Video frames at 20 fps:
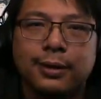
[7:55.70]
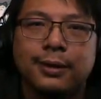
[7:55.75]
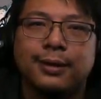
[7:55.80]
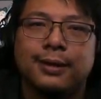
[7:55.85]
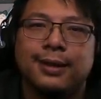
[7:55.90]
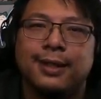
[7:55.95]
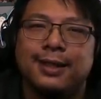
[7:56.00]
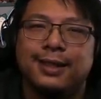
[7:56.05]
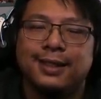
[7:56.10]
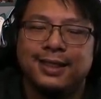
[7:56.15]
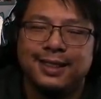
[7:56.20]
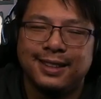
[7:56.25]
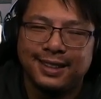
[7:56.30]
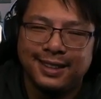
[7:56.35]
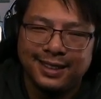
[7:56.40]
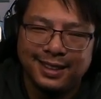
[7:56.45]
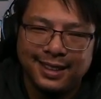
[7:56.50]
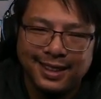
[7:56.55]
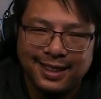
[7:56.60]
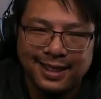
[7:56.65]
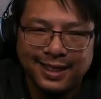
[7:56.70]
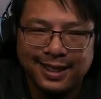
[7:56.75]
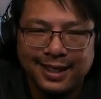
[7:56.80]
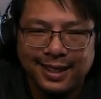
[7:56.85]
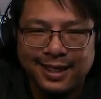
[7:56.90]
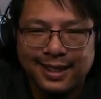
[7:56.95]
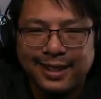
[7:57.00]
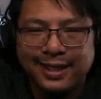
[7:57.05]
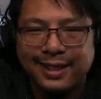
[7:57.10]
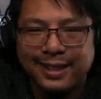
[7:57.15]

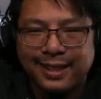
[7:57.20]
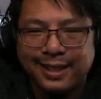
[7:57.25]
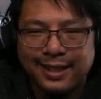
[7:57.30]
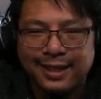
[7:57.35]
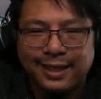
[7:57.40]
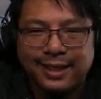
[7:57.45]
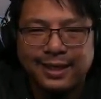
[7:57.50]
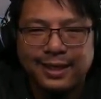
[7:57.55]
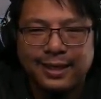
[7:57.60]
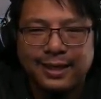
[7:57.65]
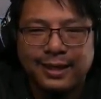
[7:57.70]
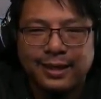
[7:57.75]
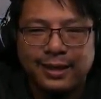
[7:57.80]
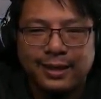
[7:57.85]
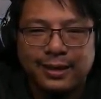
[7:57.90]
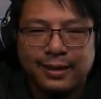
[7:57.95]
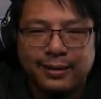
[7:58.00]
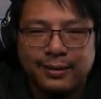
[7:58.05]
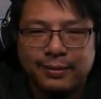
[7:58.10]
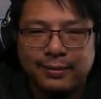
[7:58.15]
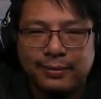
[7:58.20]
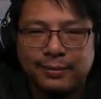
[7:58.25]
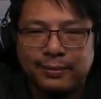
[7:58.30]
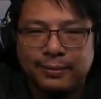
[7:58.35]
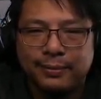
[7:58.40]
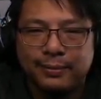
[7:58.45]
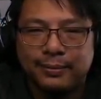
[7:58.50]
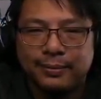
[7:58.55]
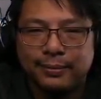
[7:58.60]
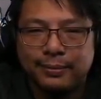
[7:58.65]

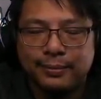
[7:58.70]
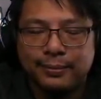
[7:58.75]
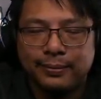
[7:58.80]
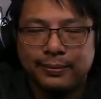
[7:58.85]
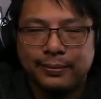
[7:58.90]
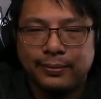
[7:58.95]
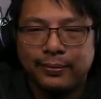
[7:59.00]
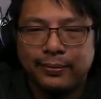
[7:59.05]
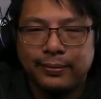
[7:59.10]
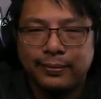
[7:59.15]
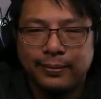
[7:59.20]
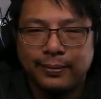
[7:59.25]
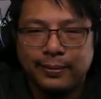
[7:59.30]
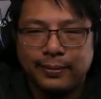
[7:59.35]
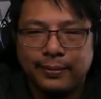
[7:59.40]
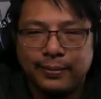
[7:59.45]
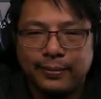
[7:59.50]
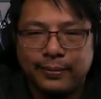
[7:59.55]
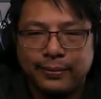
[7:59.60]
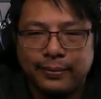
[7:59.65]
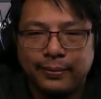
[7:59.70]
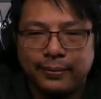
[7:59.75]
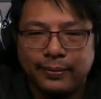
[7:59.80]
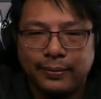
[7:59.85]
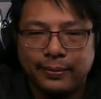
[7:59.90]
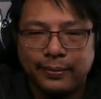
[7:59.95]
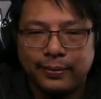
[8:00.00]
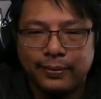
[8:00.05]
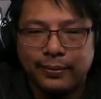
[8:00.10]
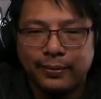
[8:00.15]

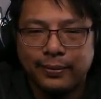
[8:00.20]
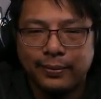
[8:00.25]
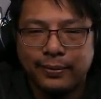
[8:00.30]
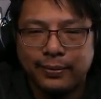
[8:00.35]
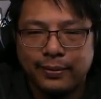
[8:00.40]
No one is speaking in this clip.